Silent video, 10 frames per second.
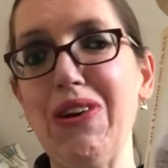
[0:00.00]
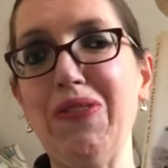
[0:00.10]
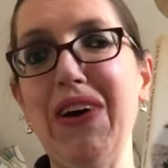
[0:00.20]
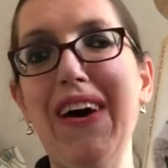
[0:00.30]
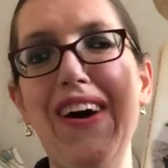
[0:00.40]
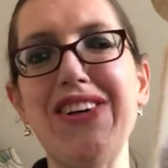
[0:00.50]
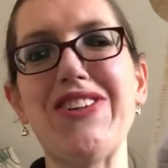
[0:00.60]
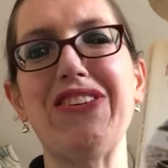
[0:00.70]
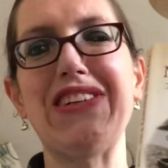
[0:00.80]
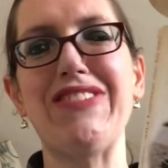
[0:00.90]
But her
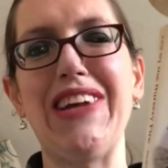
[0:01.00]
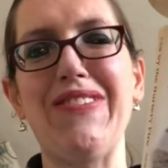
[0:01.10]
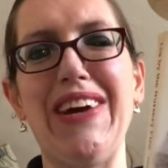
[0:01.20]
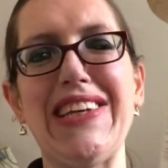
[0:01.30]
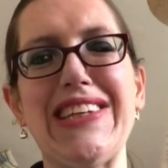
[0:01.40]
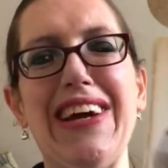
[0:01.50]
stories are really amazing,